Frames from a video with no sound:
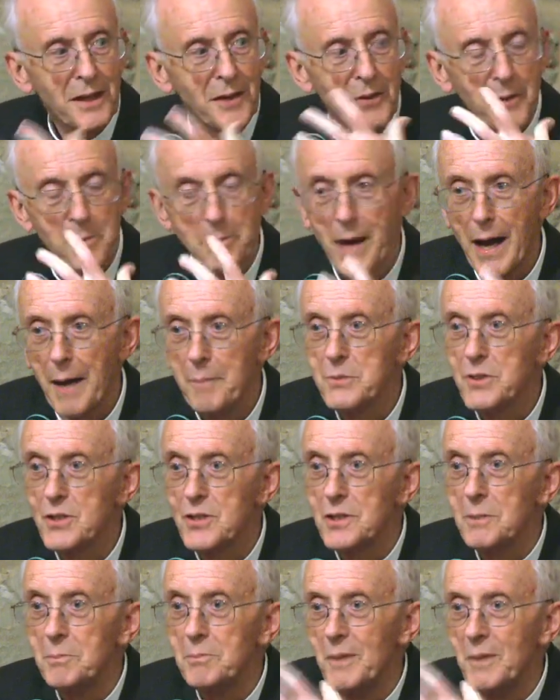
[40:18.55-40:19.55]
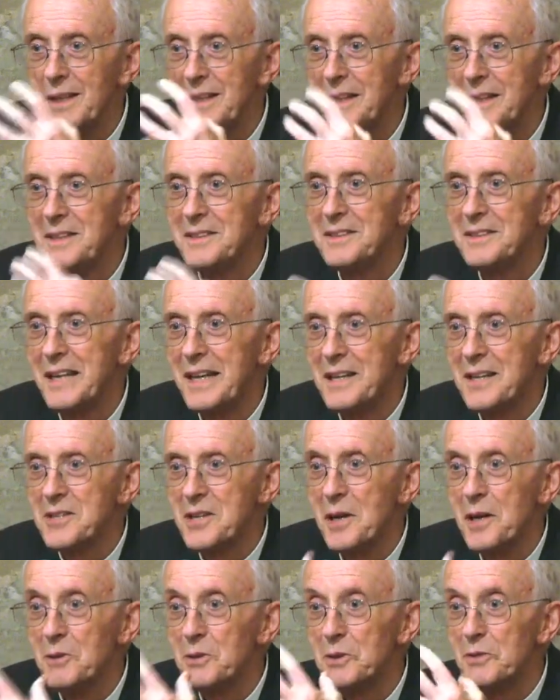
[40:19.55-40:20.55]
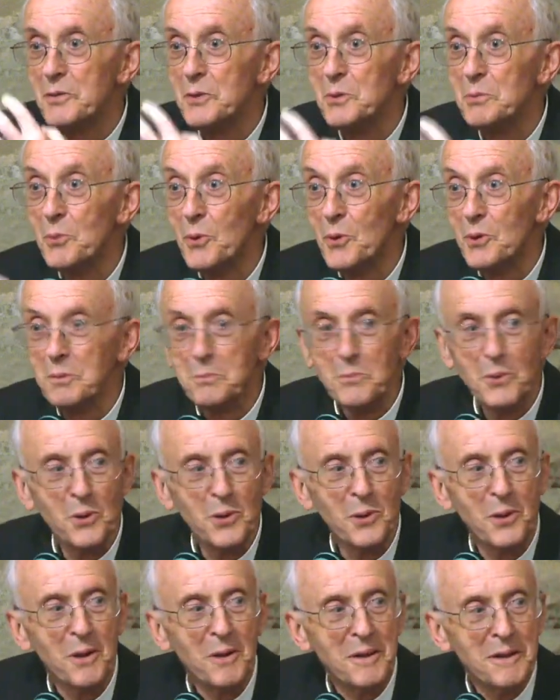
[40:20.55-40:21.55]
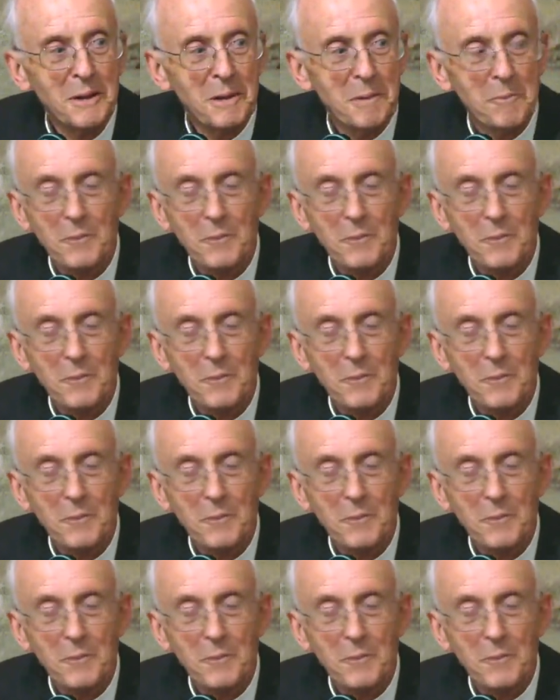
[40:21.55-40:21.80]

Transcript: the baptism takes hold of you more and more,